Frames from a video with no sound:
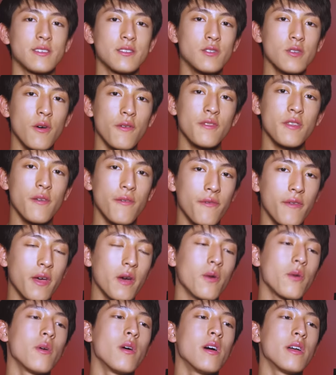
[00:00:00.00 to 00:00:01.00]
a softer
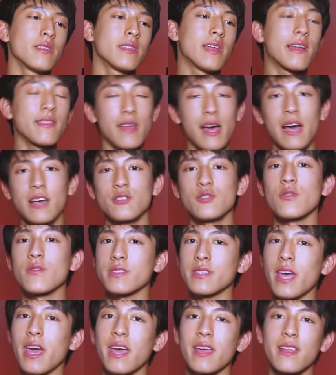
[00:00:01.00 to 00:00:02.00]
feel than the
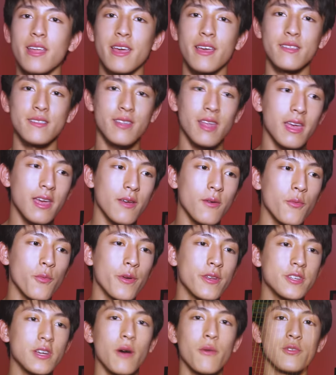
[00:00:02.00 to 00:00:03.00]
Astrox 88D
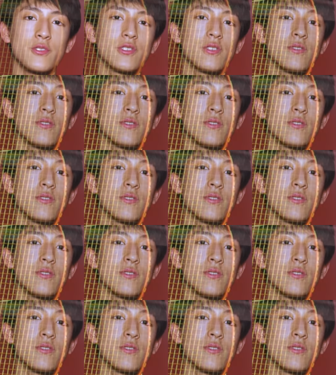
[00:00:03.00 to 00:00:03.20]
which I was